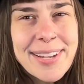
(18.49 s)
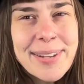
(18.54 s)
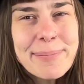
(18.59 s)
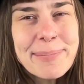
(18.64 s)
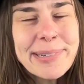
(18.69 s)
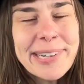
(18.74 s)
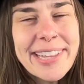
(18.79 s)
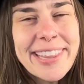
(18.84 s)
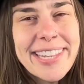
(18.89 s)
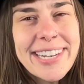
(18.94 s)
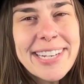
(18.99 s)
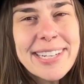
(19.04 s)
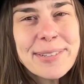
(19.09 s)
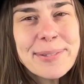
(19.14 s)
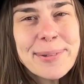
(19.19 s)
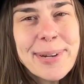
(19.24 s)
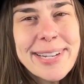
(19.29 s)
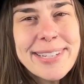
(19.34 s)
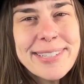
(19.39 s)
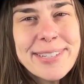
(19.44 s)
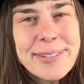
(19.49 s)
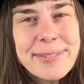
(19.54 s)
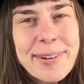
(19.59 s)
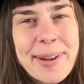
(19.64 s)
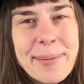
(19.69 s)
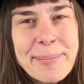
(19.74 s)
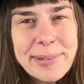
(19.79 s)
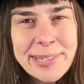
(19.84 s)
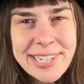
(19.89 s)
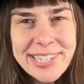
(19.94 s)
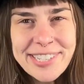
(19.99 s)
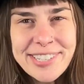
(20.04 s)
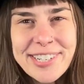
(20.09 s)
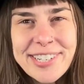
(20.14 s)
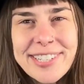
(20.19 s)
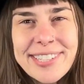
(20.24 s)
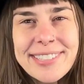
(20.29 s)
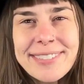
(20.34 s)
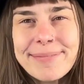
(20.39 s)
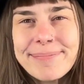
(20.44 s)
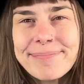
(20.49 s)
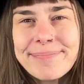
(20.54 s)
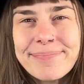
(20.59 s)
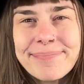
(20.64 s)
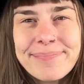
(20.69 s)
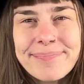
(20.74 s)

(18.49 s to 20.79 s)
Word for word: Breathe in and raise your vibration.